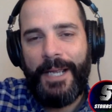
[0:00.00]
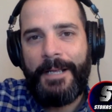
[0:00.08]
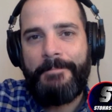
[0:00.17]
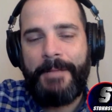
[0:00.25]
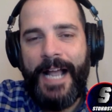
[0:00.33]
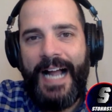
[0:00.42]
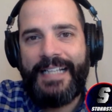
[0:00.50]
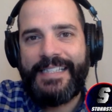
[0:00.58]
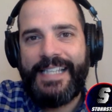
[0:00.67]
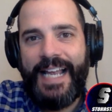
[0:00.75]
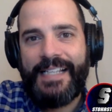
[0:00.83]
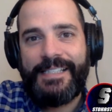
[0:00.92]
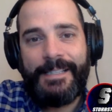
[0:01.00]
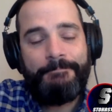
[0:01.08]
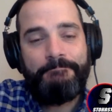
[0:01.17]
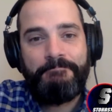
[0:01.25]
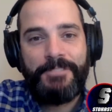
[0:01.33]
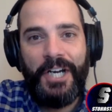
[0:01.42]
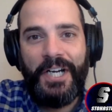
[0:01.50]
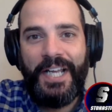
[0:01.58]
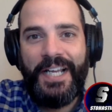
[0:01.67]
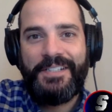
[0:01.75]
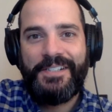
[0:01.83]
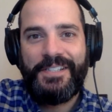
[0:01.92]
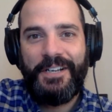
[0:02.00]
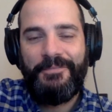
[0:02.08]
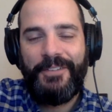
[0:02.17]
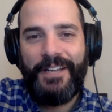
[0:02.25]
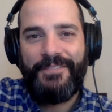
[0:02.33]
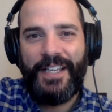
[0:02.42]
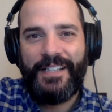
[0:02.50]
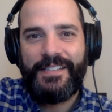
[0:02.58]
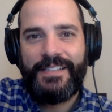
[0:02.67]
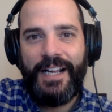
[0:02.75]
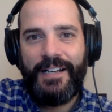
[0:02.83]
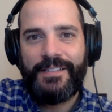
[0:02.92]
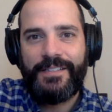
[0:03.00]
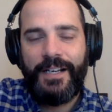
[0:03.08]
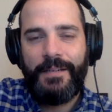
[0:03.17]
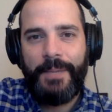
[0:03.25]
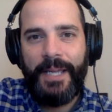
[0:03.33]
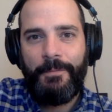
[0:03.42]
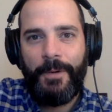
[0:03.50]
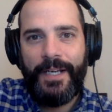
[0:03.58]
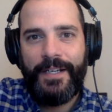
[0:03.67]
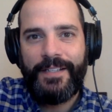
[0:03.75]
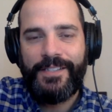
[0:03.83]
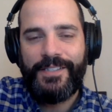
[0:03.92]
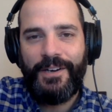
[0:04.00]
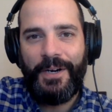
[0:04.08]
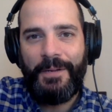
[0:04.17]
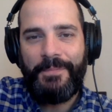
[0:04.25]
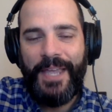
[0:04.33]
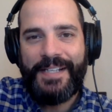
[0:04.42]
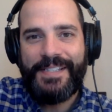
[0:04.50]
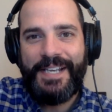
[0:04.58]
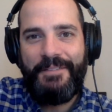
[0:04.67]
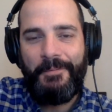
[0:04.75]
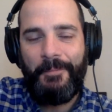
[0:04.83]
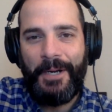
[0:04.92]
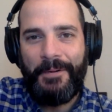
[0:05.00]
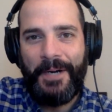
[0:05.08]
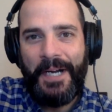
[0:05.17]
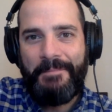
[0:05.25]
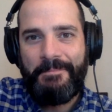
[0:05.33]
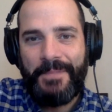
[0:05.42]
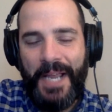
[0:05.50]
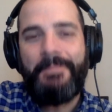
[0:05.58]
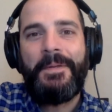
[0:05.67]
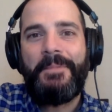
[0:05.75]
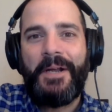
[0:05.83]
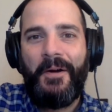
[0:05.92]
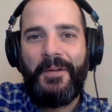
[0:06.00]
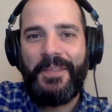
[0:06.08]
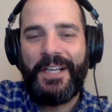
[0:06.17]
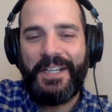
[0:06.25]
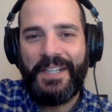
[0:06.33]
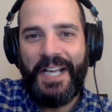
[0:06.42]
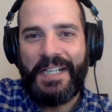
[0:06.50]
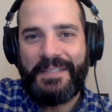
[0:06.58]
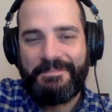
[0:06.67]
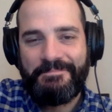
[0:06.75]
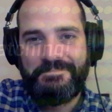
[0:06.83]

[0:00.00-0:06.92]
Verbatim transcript: Pick'em contest and try to land yourself $5,000. Not a bad way to start up Thanksgiving week, right? I'm Pete McCarthy. Good luck.